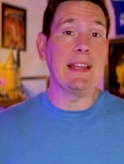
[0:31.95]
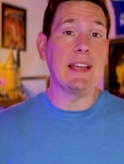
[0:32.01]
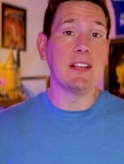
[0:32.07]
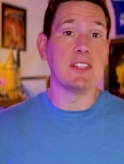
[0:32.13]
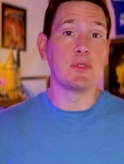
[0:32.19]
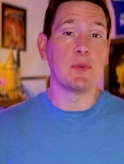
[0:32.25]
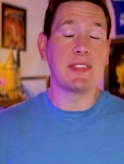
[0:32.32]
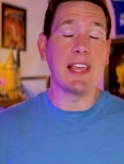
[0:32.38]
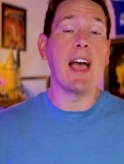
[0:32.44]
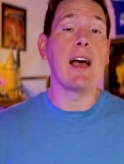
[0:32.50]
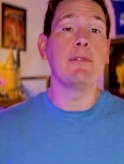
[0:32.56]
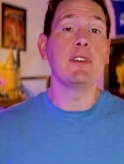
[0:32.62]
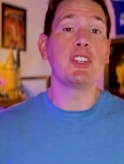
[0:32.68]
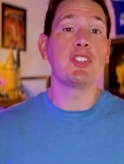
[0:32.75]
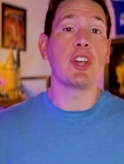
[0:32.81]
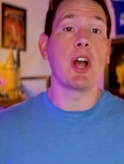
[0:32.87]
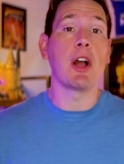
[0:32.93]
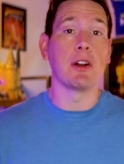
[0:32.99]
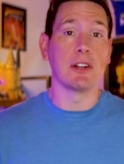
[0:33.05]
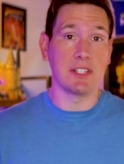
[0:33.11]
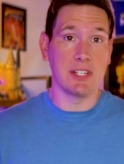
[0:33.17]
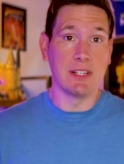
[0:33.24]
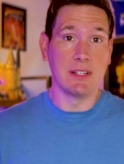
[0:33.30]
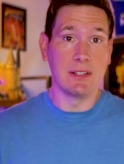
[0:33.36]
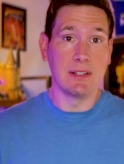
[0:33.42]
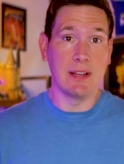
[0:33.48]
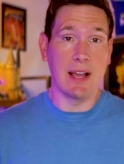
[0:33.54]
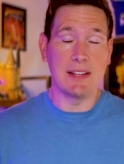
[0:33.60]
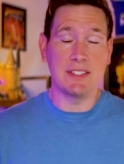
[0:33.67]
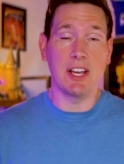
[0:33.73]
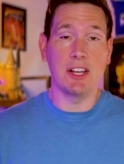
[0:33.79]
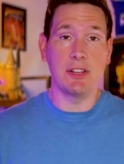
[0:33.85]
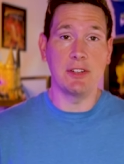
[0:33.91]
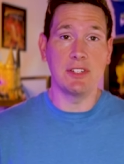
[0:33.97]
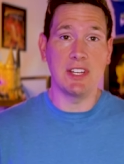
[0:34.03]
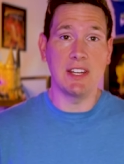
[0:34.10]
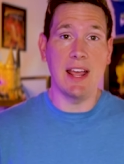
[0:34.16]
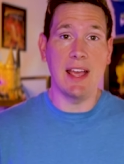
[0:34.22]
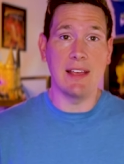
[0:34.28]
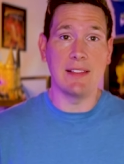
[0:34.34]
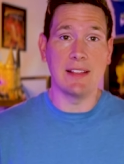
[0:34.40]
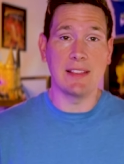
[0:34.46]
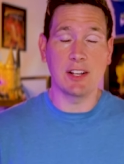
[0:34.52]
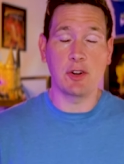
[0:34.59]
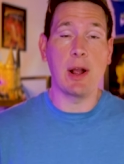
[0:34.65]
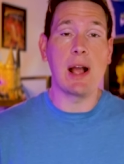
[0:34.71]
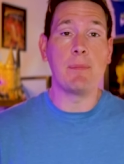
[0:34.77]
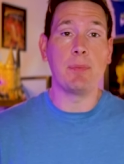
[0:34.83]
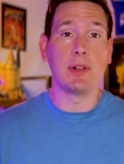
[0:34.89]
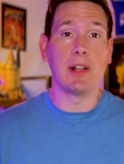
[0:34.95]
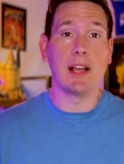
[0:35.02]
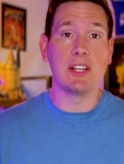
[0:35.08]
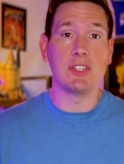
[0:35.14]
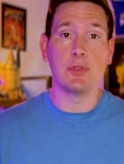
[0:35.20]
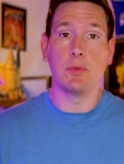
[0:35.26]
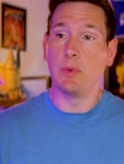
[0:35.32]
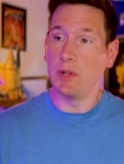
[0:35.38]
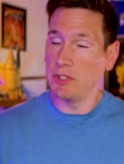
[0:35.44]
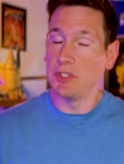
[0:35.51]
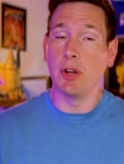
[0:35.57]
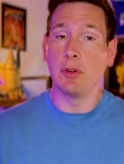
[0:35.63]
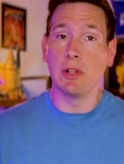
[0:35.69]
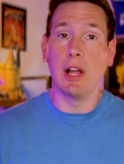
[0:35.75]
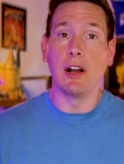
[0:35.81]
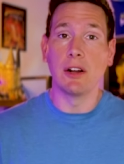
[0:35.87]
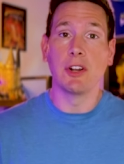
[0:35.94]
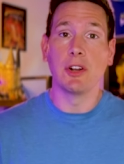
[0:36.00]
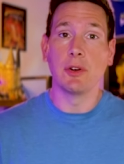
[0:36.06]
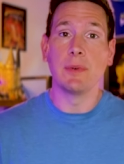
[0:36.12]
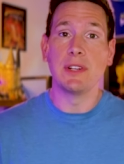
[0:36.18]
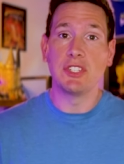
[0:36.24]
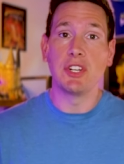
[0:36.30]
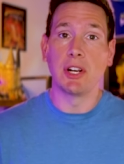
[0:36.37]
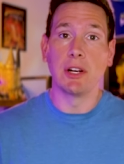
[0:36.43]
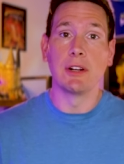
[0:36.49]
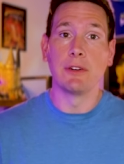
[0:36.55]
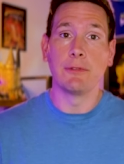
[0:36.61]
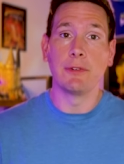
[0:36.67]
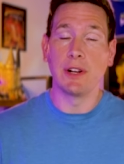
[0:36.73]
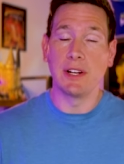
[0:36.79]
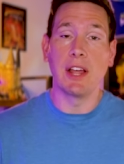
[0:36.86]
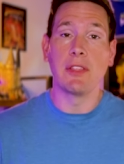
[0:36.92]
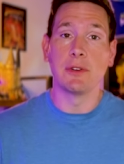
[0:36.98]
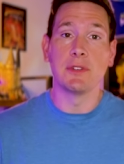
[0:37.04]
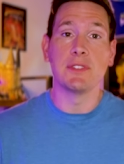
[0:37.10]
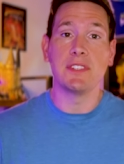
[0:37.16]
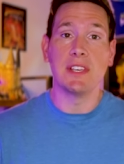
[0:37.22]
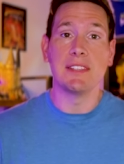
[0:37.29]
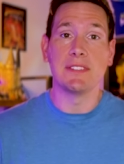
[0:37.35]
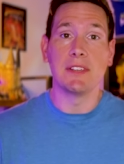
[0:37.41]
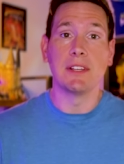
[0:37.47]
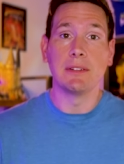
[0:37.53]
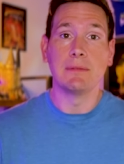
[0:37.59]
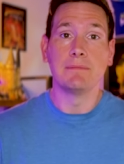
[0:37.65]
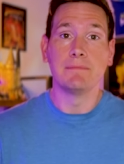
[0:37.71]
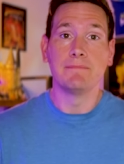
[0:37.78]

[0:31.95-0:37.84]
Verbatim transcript: is with the Heavy Shart. I tell you today that the Crapolite will no longer return for another season.